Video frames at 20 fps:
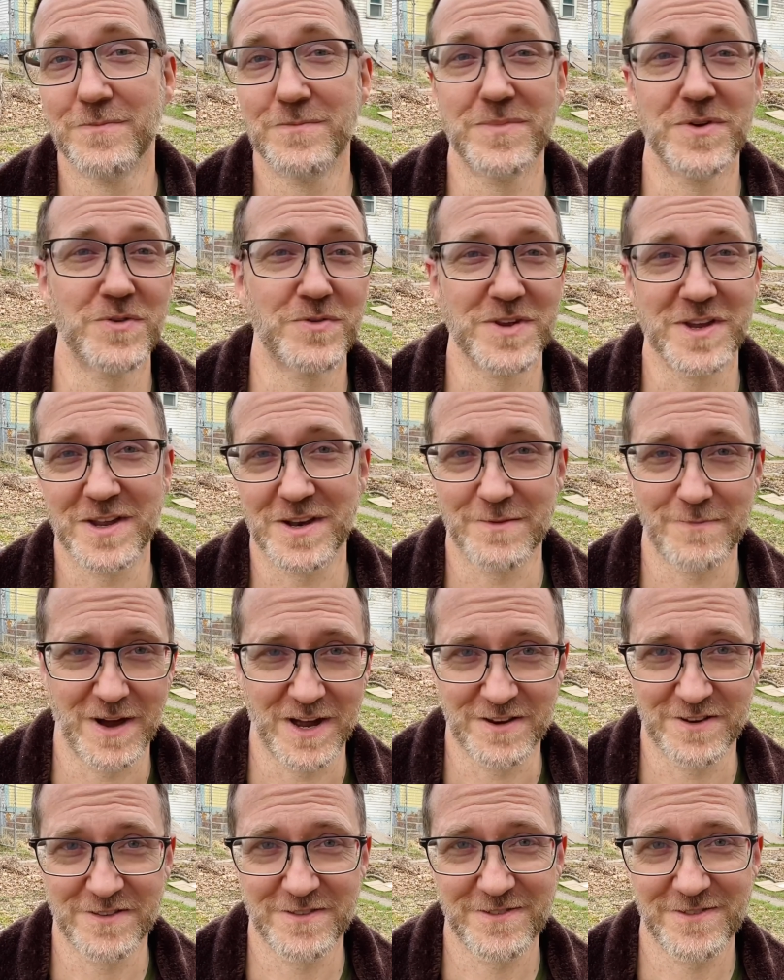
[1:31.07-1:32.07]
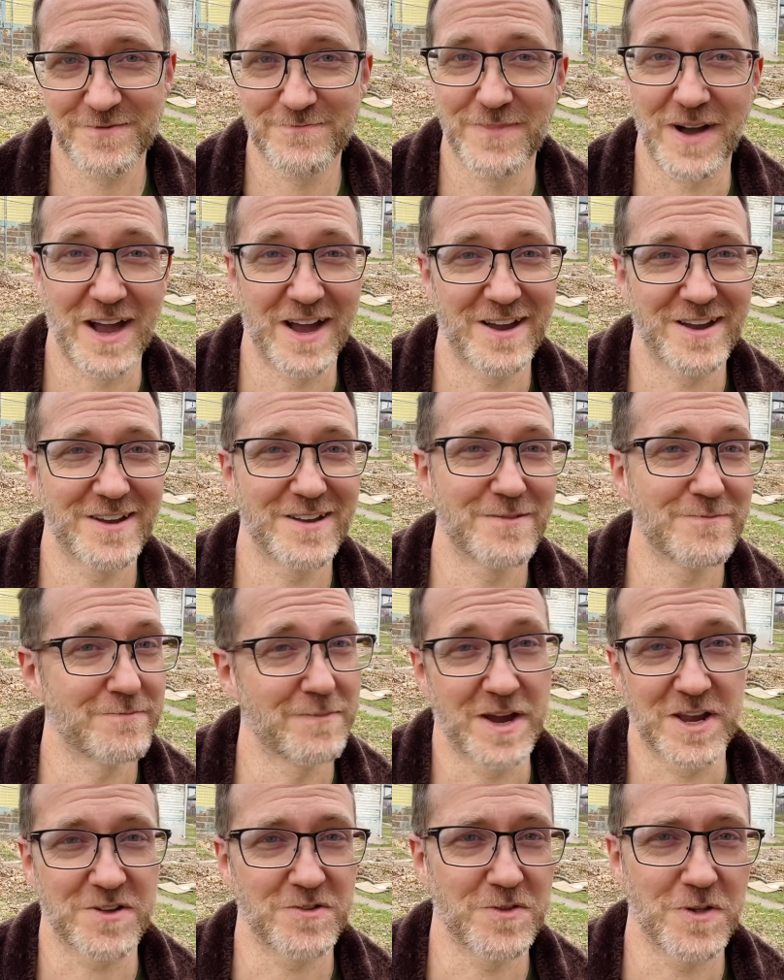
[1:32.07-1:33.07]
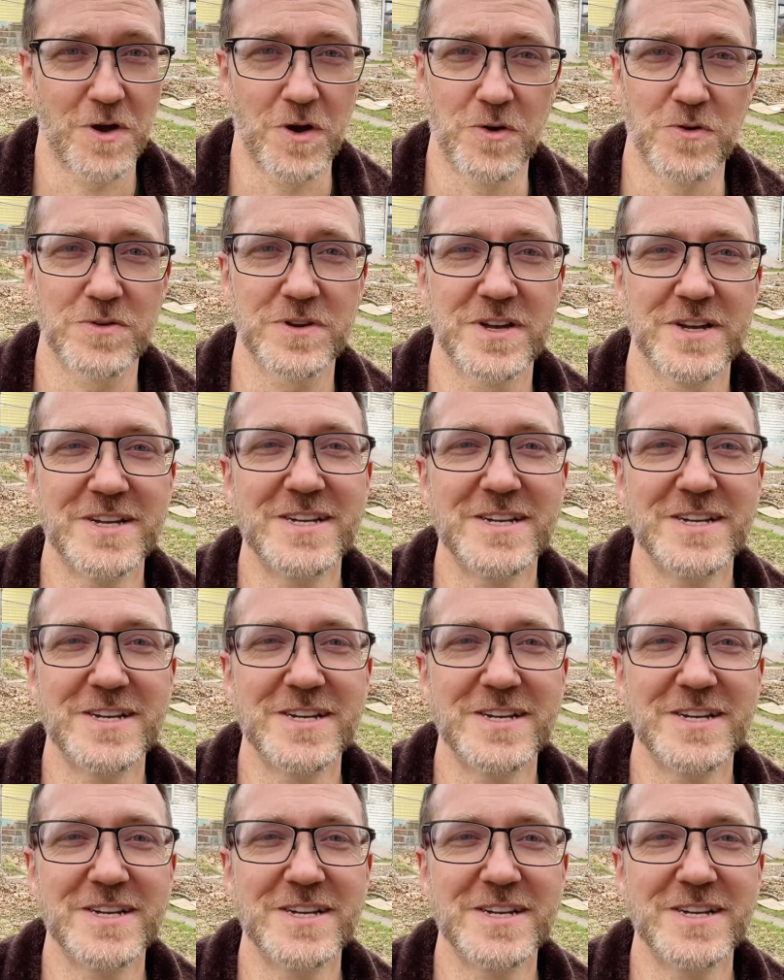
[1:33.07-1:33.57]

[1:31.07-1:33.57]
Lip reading: Beauty in Abundance by Michael Hogue,